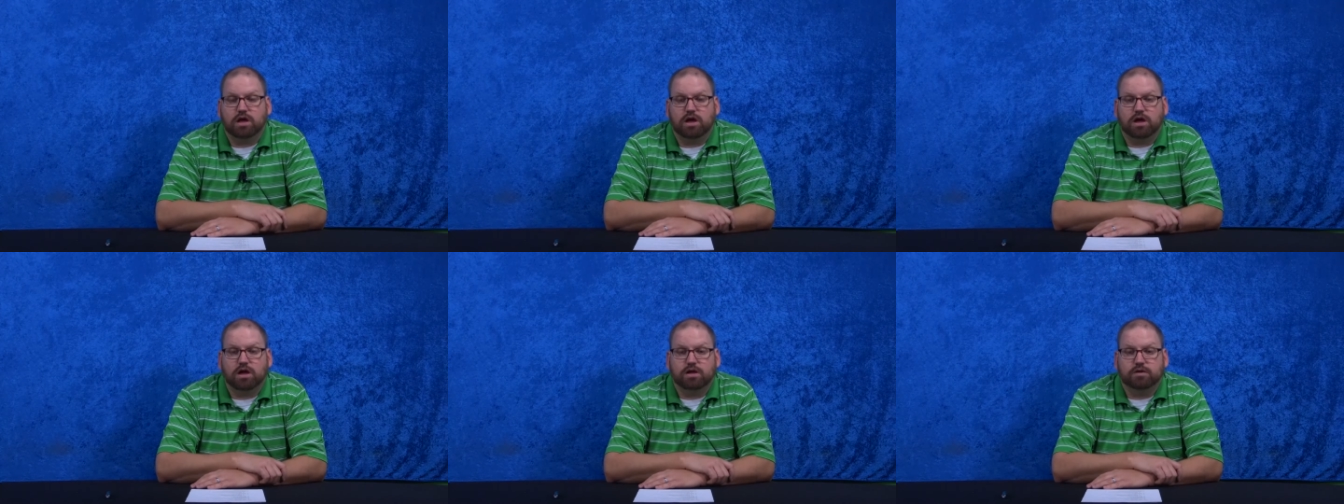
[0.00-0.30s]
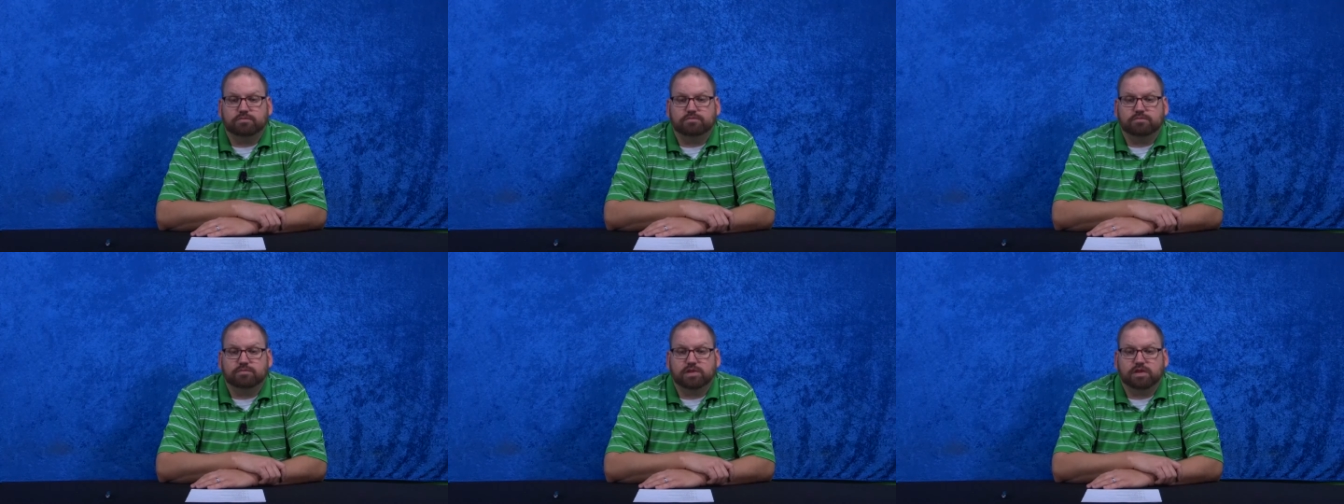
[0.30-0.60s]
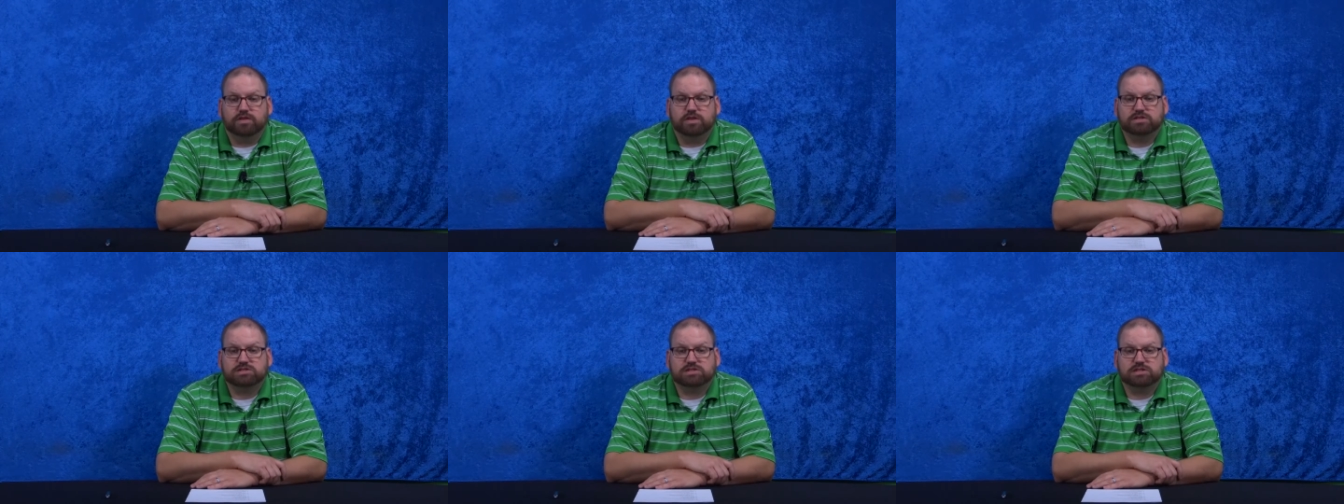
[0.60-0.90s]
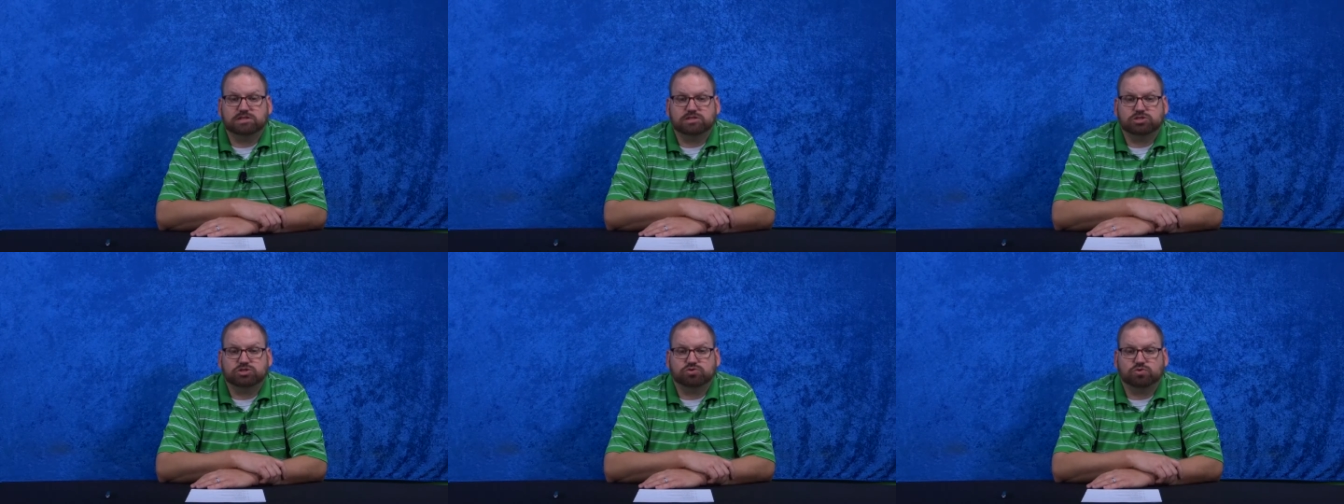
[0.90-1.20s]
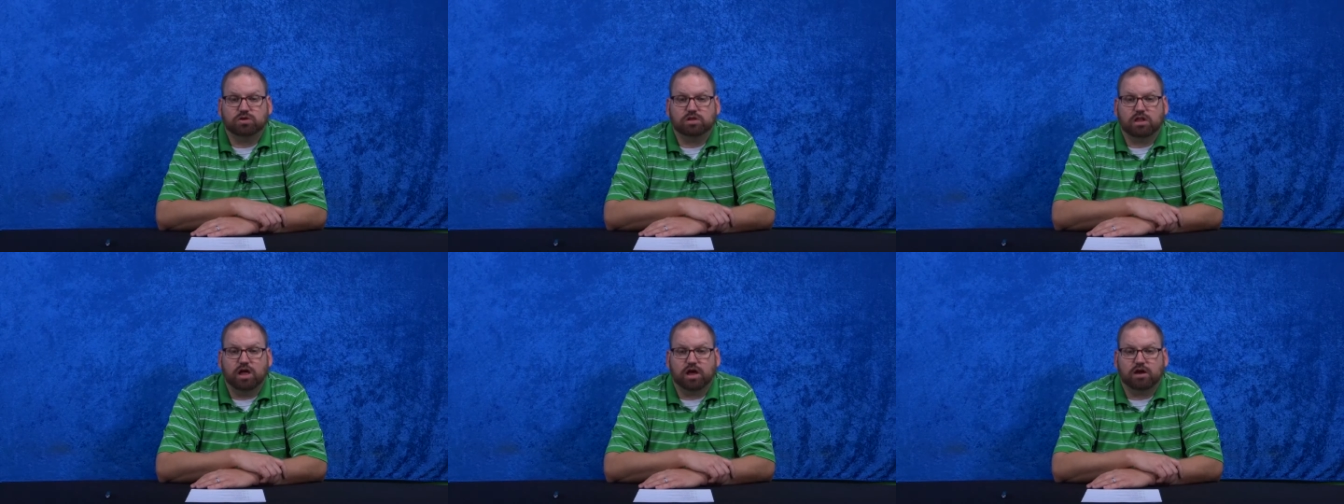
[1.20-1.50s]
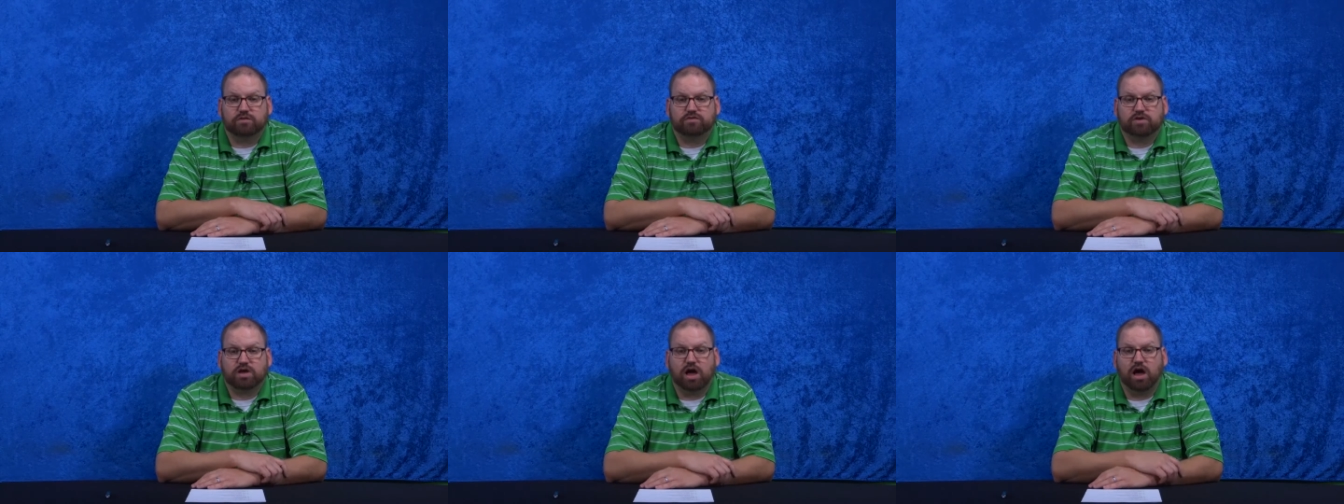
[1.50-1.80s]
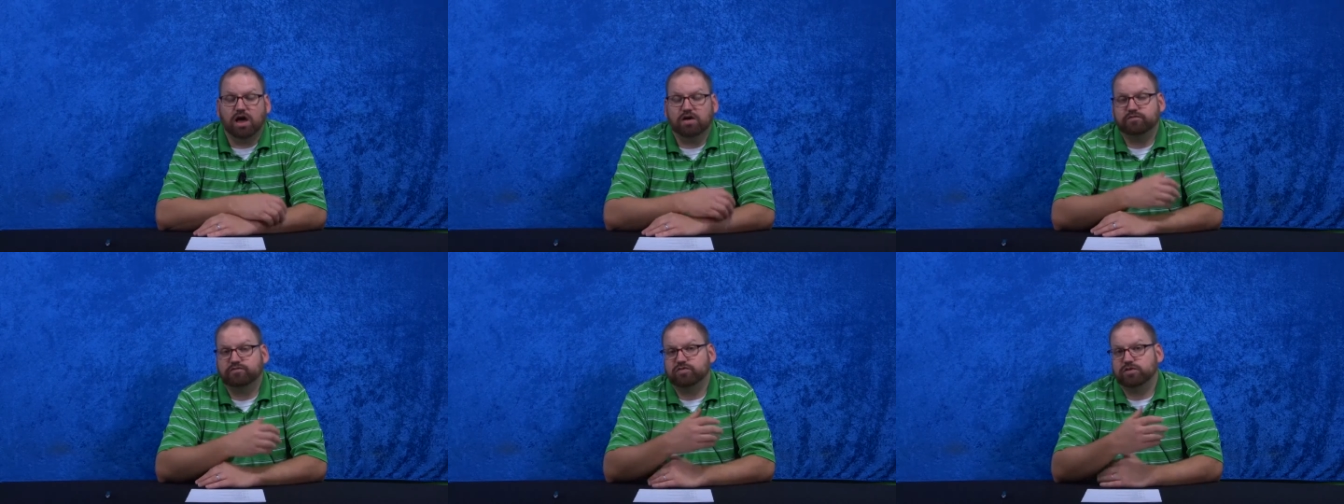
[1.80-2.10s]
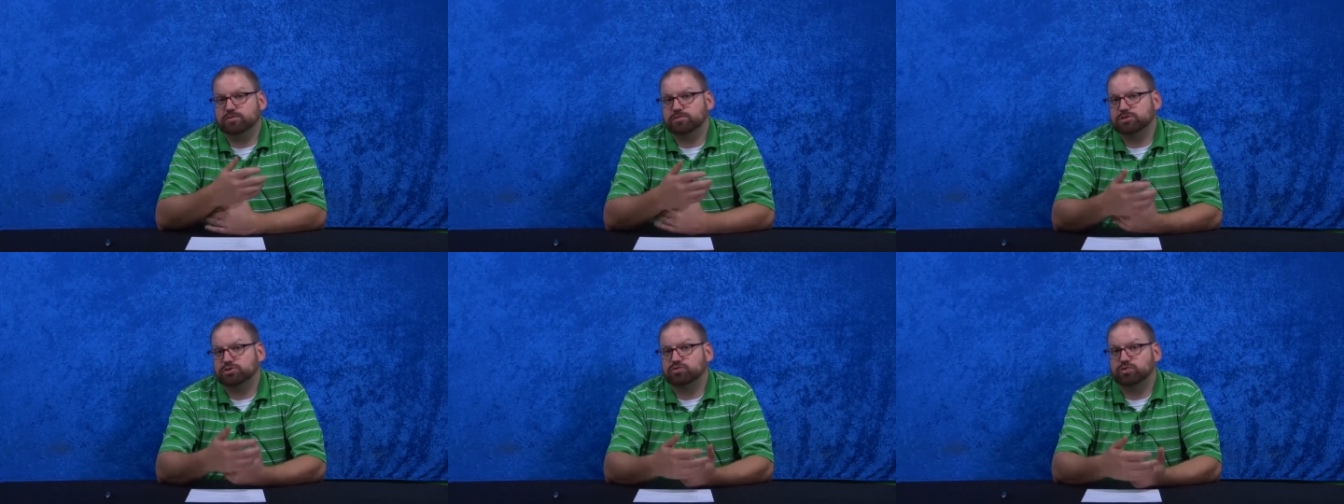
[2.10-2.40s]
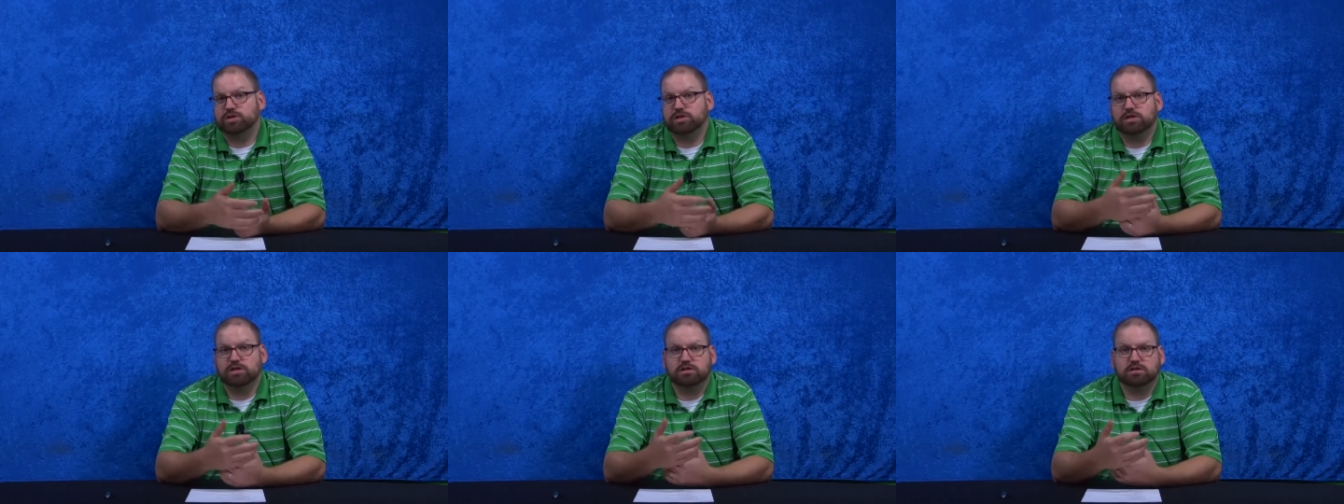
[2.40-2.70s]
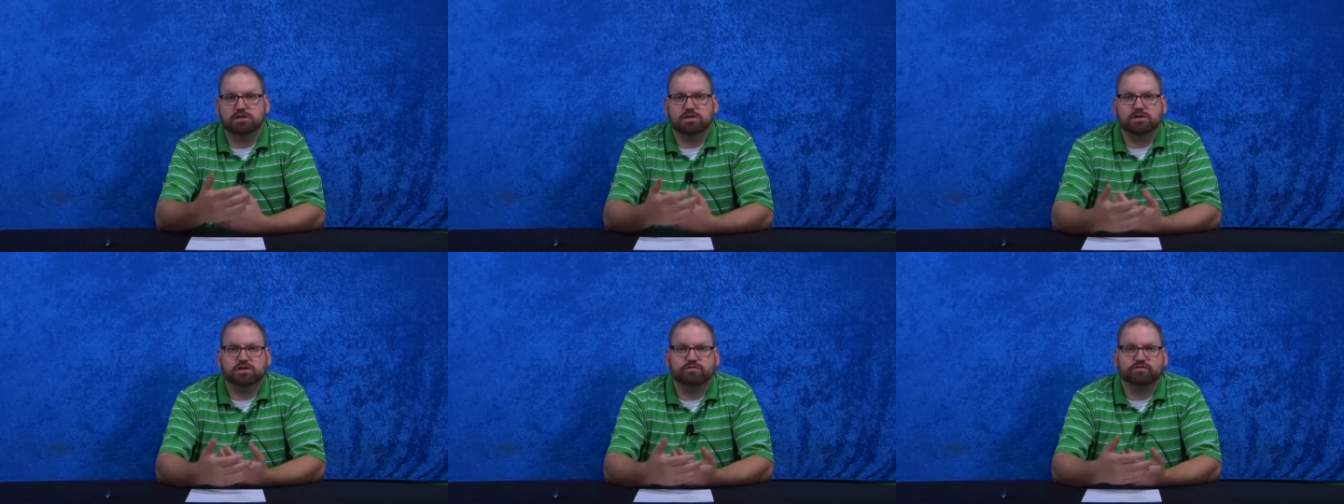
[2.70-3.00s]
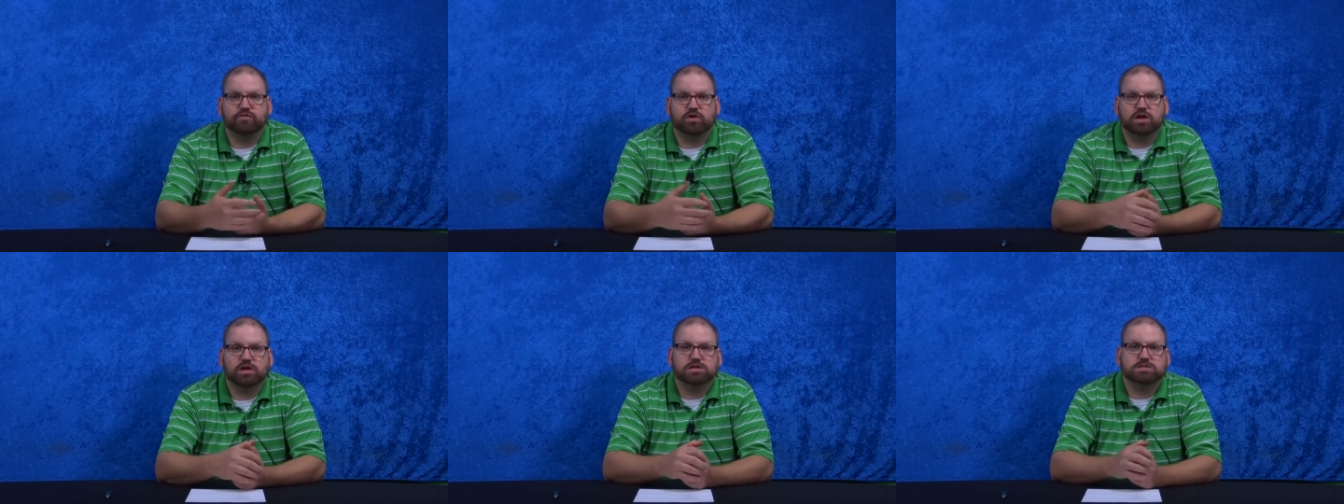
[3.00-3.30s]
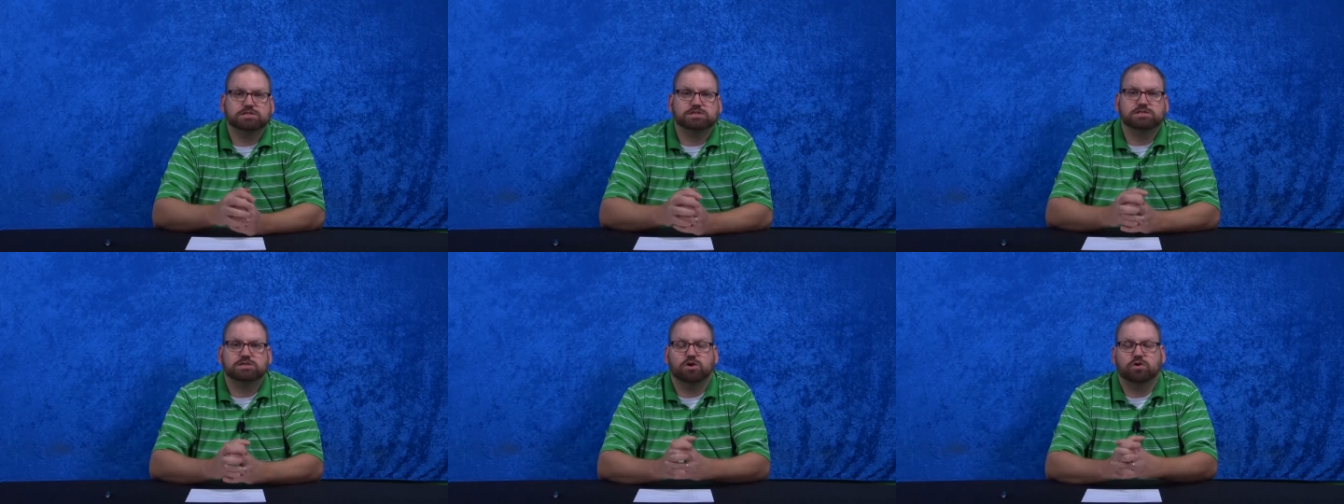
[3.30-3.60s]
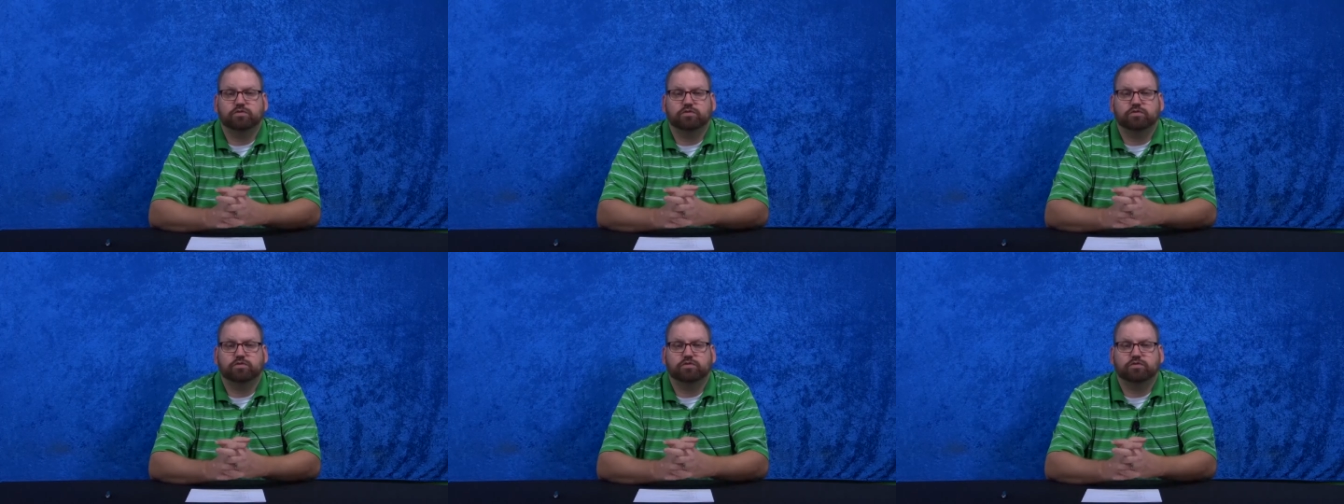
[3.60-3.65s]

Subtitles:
And this leads to a lot of conflict between England and France